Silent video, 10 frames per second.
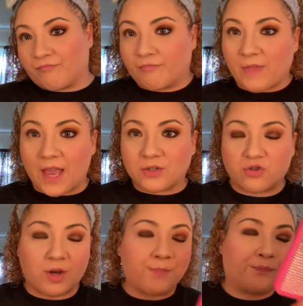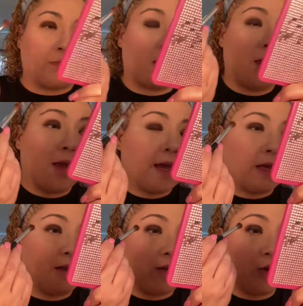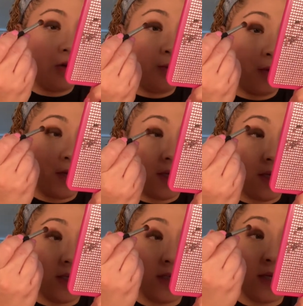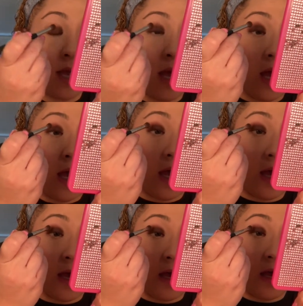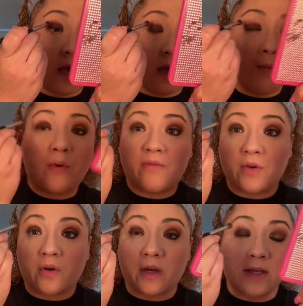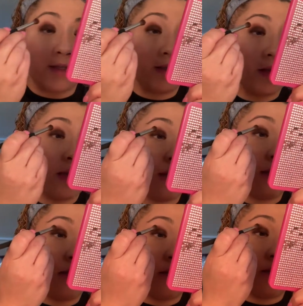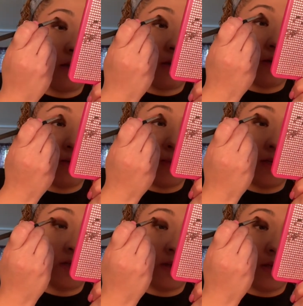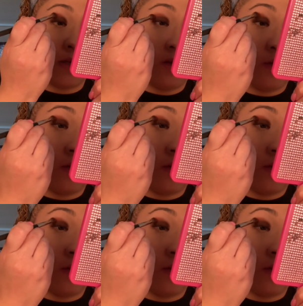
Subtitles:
extra, and then you're gonna put this above your crease, and then you're gonna make sure that you